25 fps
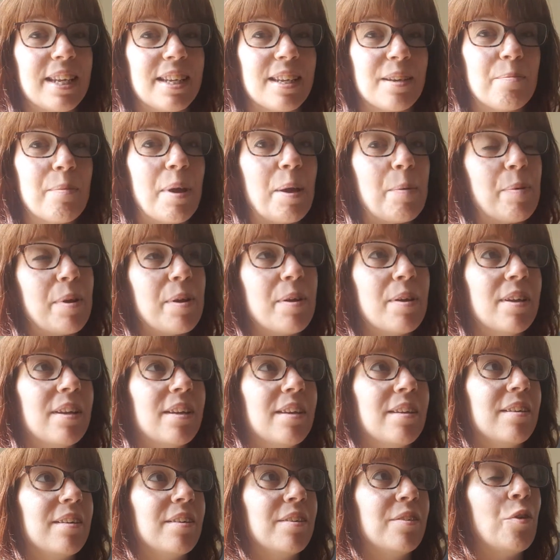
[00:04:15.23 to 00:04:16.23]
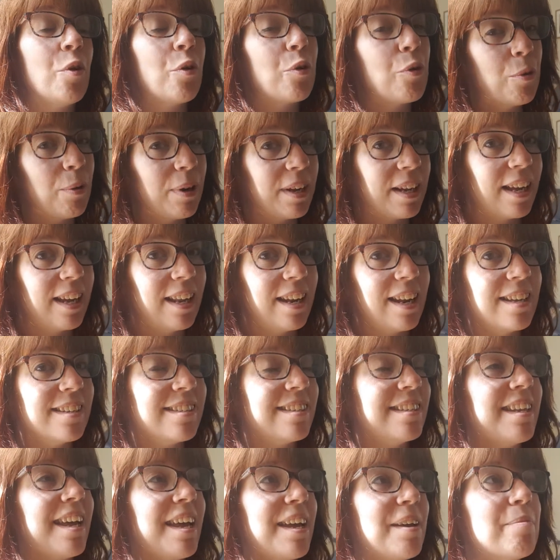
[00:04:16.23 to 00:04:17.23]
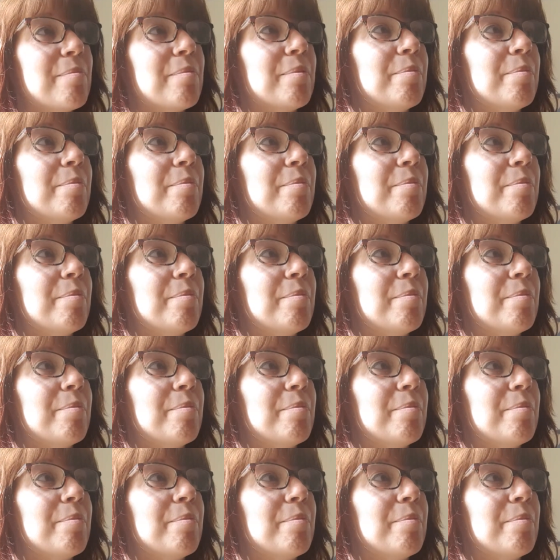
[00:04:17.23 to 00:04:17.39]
And maybe not calling it a lazy day,